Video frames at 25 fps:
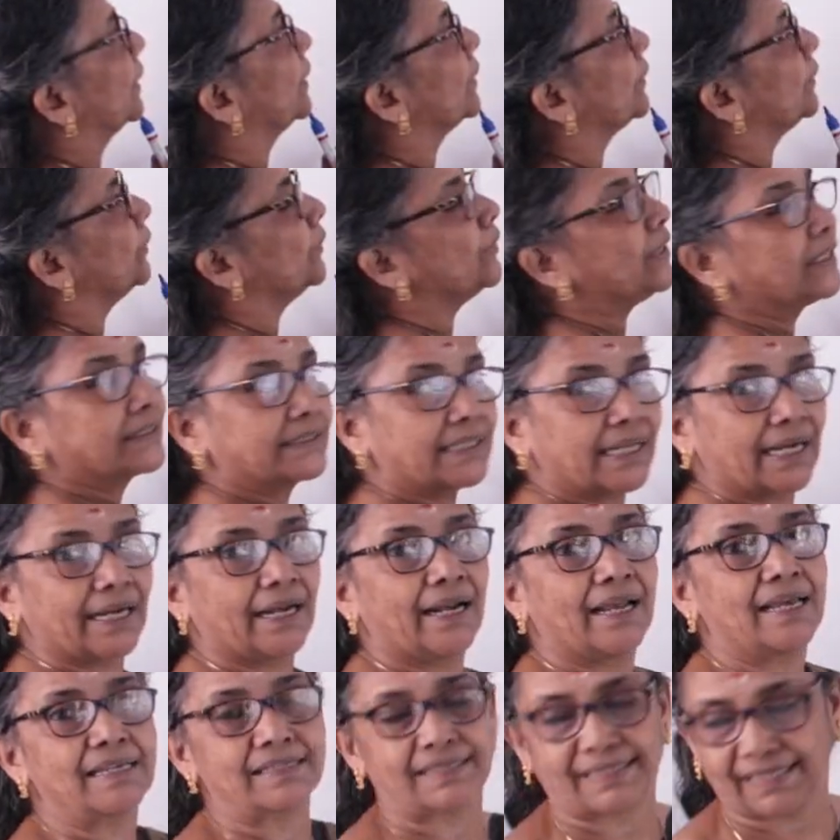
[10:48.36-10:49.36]
Unitary
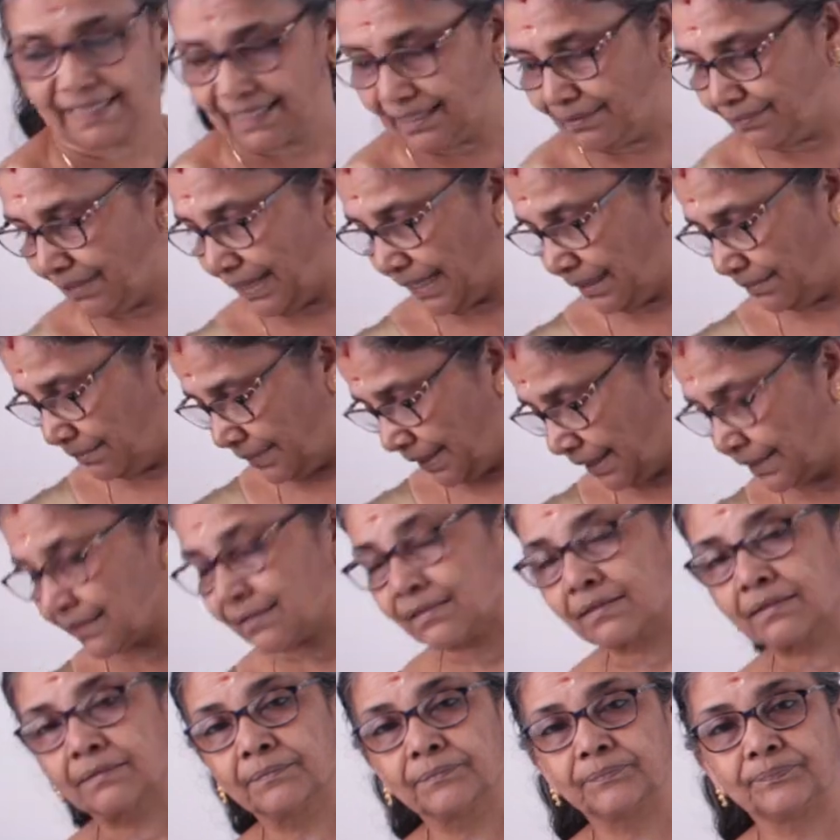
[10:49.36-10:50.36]
elastic demand
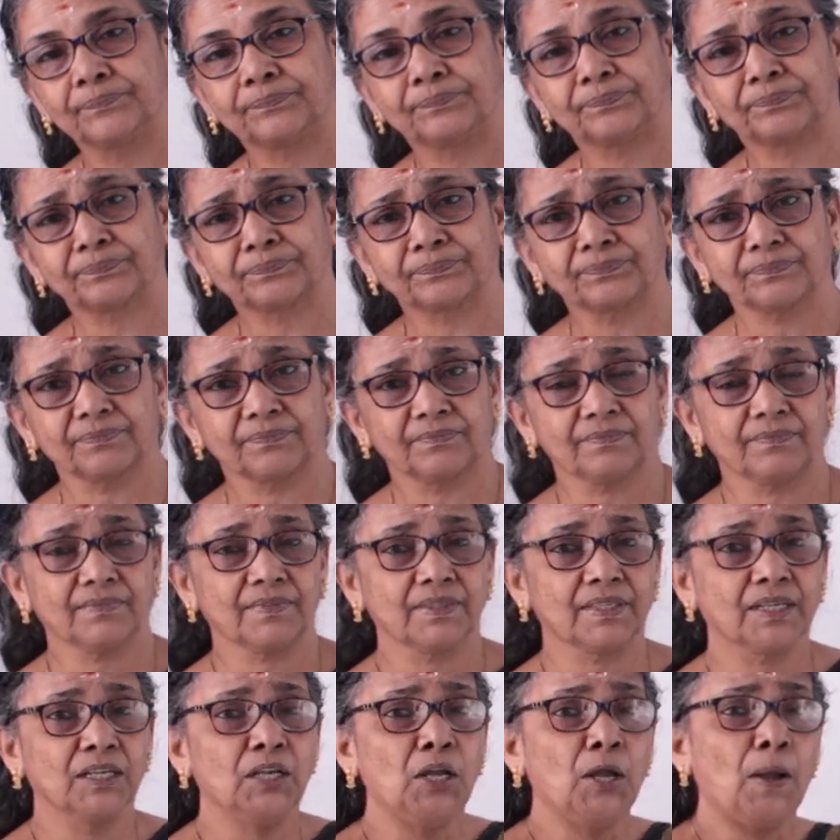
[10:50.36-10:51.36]
means
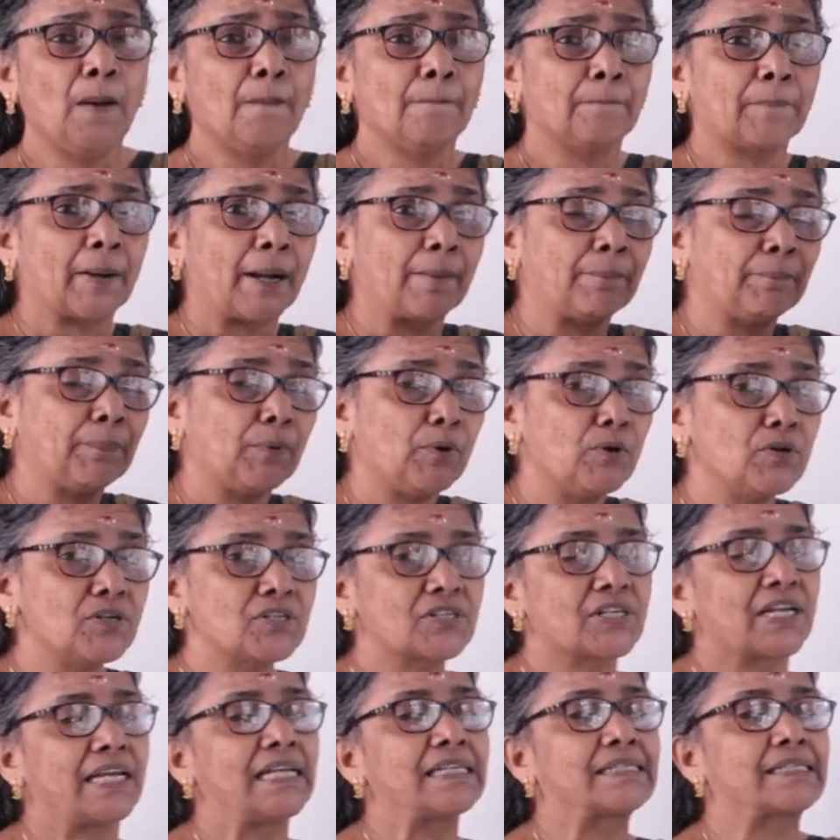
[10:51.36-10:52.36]

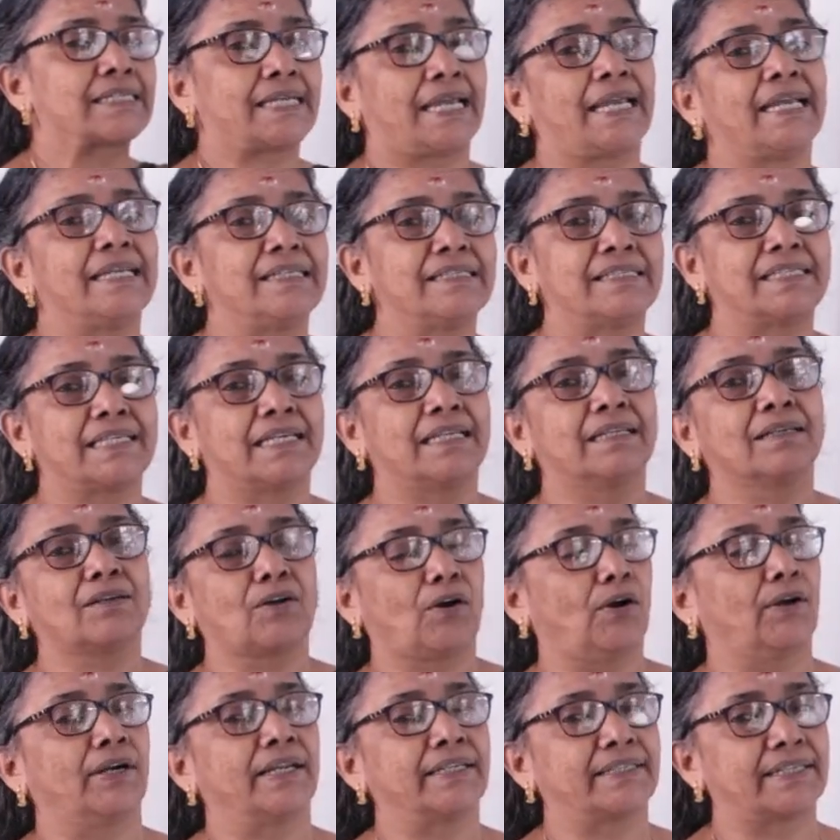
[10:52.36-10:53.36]
proportionate change in
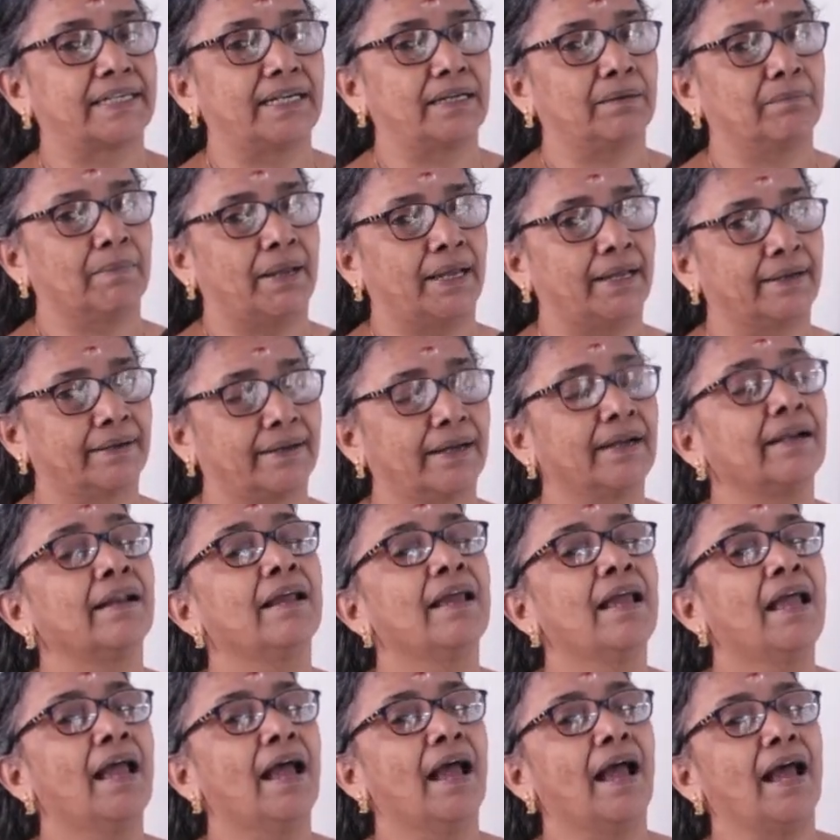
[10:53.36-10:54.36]
quantity demanded
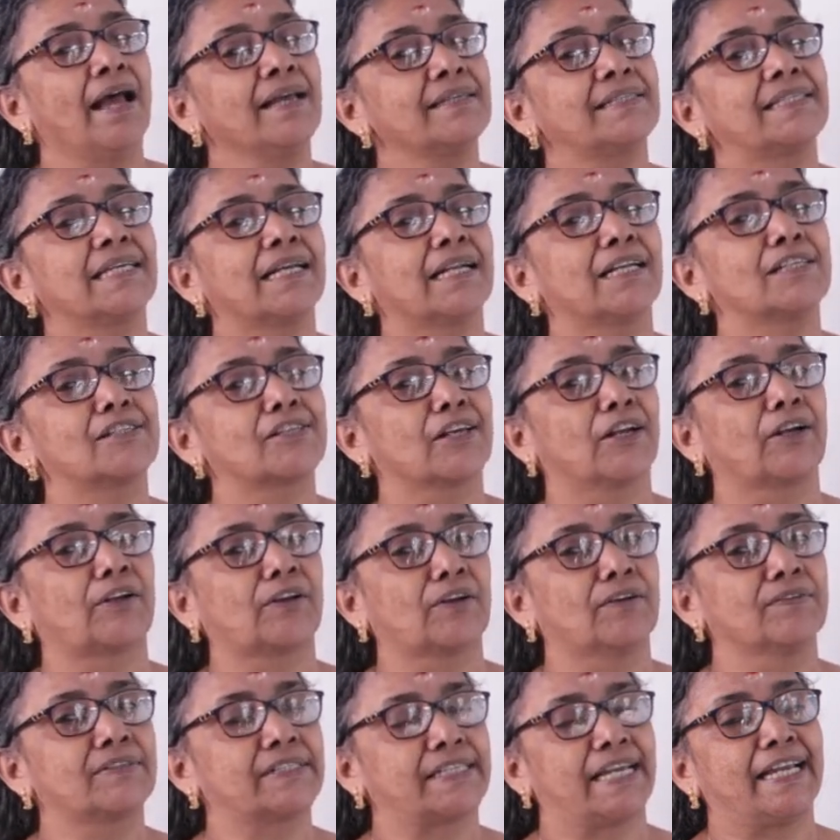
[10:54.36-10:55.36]
as a result
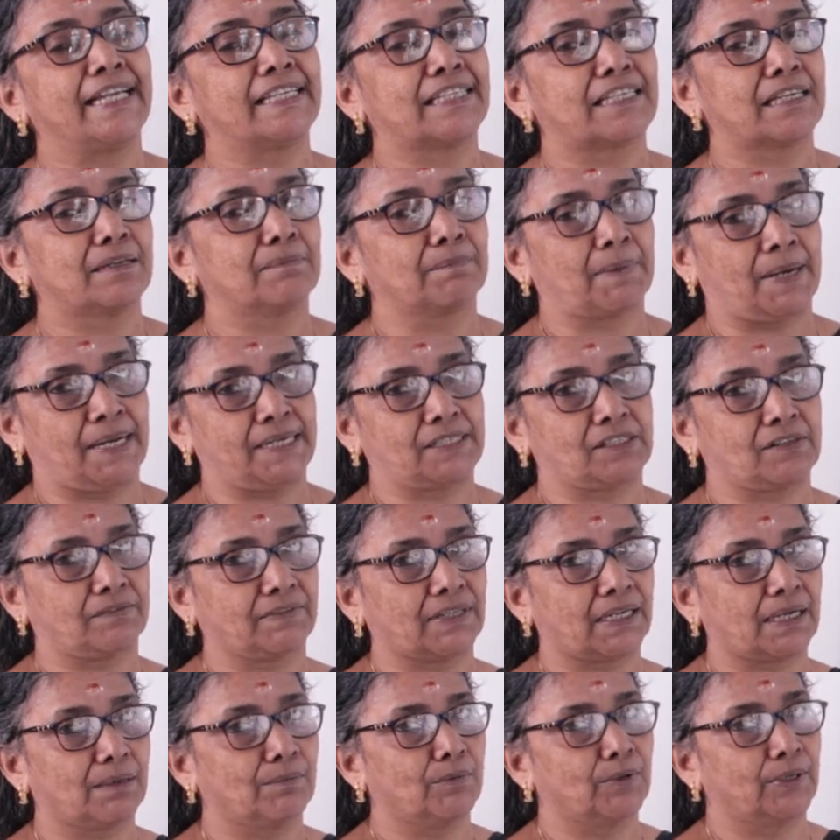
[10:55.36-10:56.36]
of change in price of the
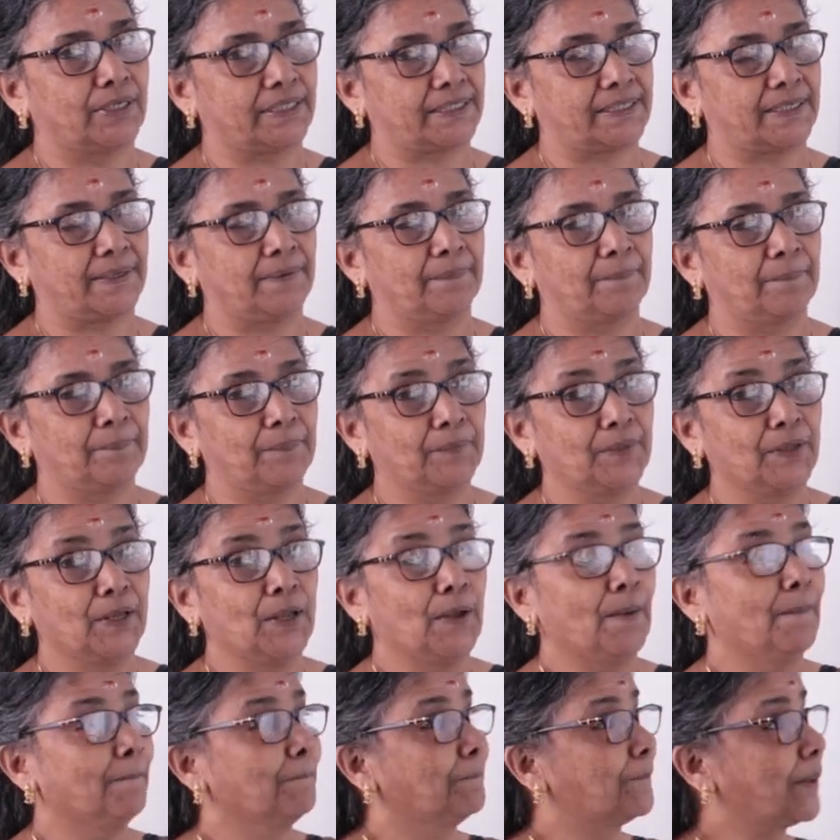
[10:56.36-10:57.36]
commodity.
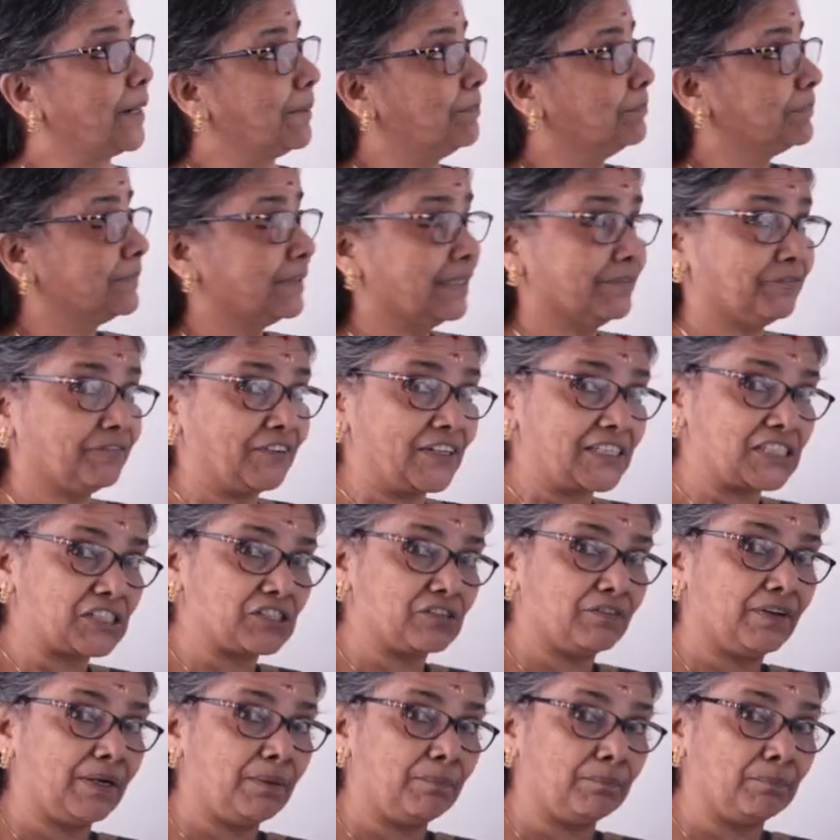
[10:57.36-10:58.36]
The first
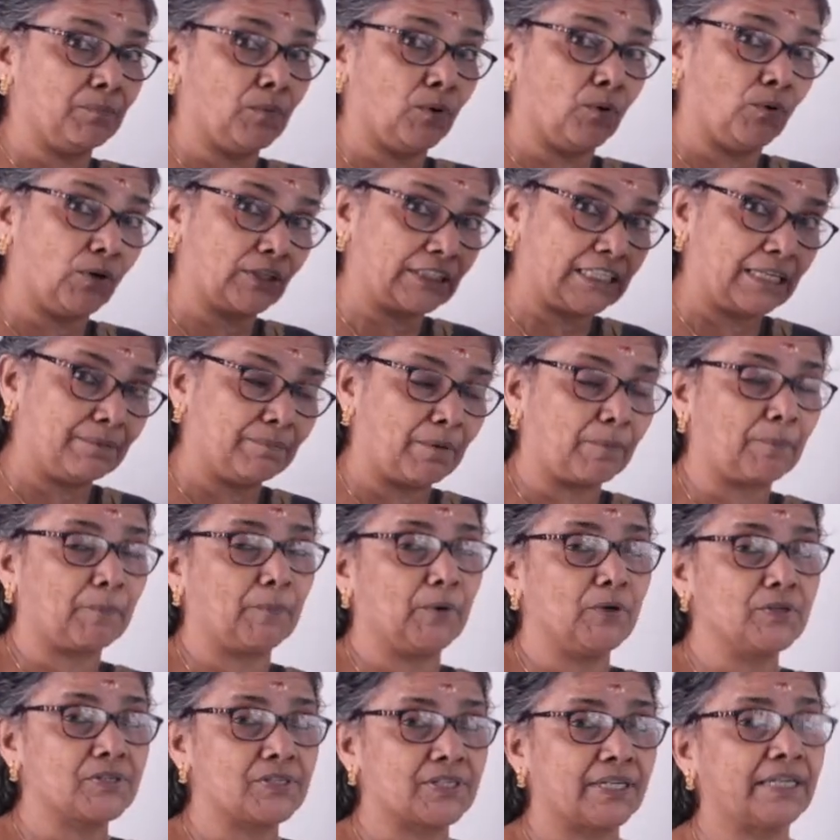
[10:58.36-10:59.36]
one, more than
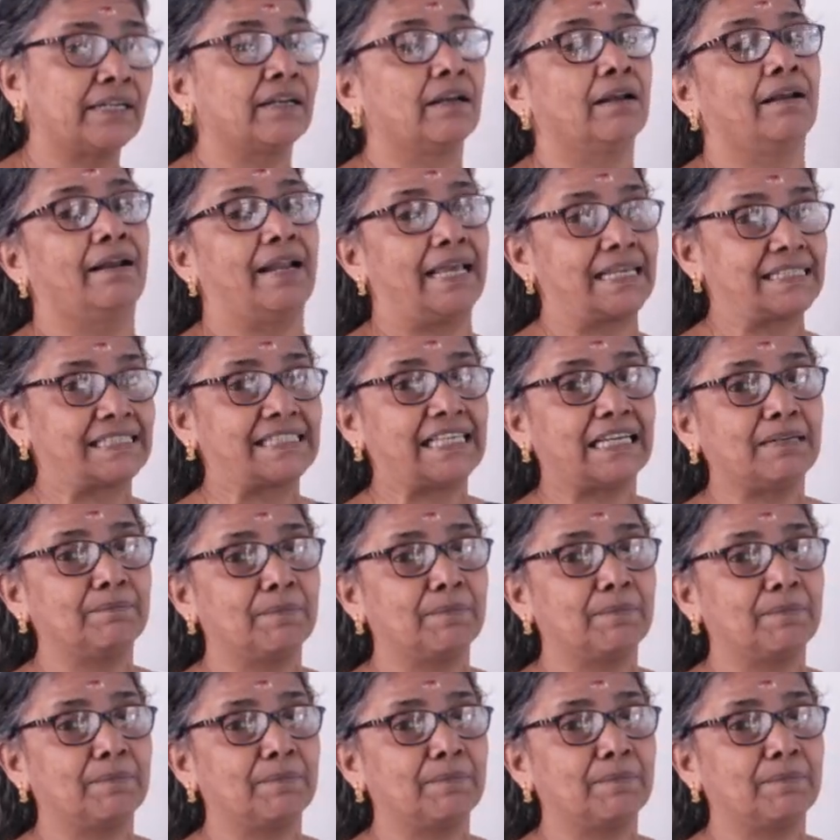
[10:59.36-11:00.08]
proportionate, less than